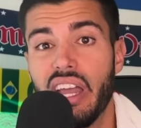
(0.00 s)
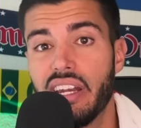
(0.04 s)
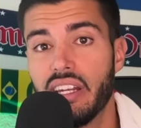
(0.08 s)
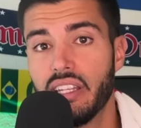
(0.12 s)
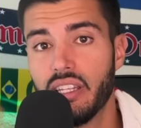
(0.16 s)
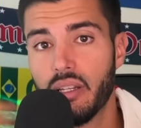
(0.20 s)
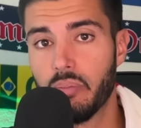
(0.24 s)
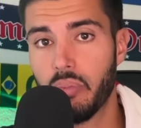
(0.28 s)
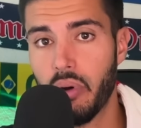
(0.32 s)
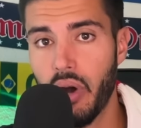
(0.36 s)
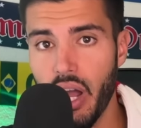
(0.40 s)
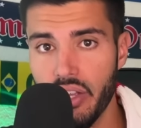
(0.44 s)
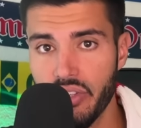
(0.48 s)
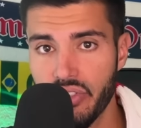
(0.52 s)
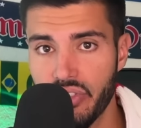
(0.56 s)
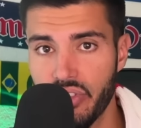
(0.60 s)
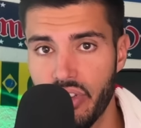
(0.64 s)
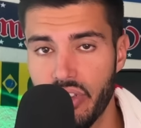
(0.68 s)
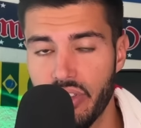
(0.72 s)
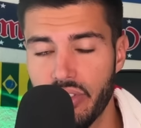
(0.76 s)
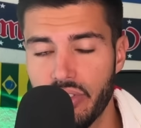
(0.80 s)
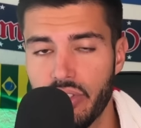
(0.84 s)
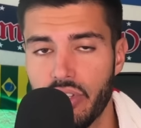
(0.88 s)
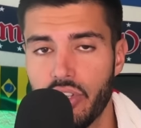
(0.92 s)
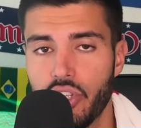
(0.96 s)
in the
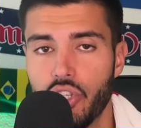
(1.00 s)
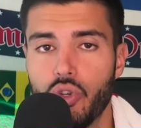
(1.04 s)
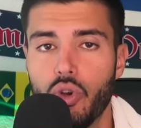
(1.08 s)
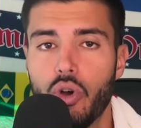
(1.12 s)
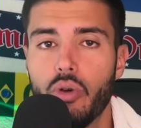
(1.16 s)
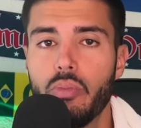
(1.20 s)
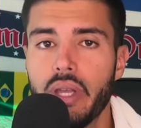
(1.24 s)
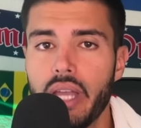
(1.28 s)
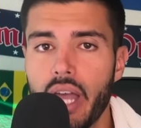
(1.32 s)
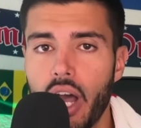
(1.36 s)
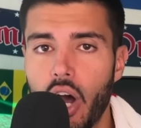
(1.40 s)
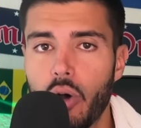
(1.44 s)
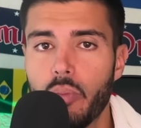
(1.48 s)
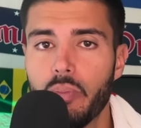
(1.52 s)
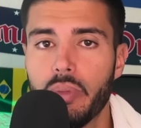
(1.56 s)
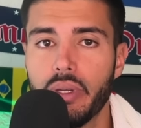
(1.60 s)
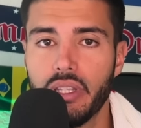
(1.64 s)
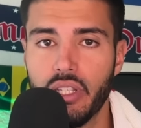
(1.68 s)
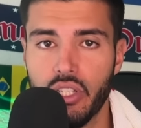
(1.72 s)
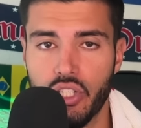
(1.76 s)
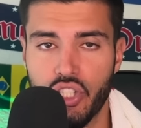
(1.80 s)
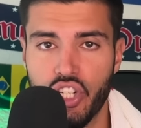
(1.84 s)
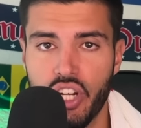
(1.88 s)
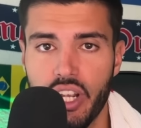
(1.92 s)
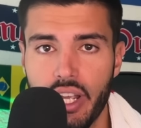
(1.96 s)
process, you'll be helping the
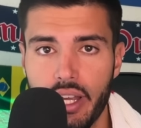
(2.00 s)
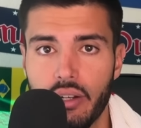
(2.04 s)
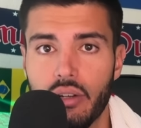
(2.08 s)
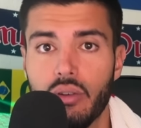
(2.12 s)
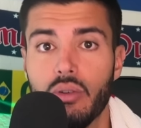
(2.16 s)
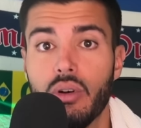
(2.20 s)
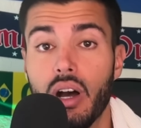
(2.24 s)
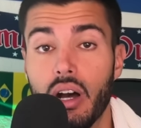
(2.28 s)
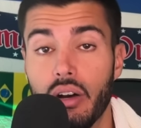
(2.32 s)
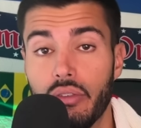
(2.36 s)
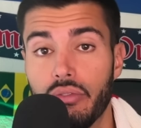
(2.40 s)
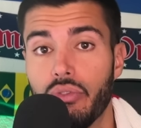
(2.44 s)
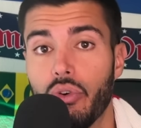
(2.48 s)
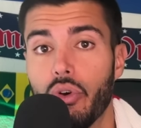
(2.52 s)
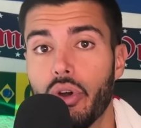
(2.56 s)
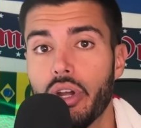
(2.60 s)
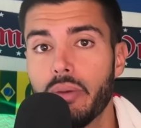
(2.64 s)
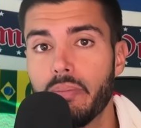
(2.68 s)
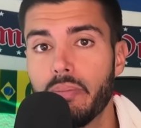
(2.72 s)
channel avoid